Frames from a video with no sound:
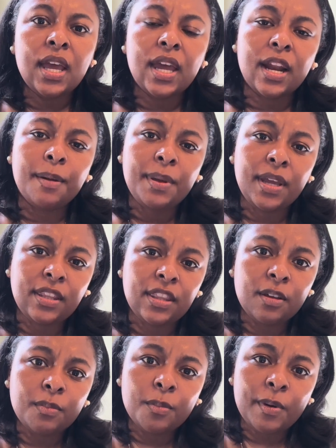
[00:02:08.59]
And I paid
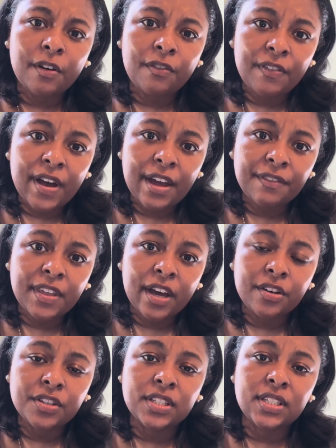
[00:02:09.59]
them about
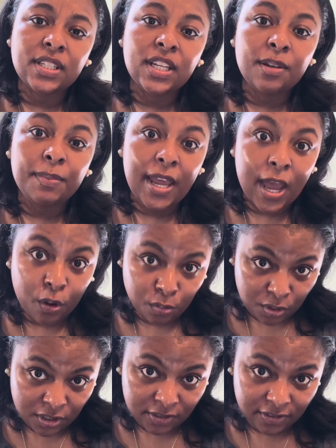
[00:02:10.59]
$5,000 to get me out.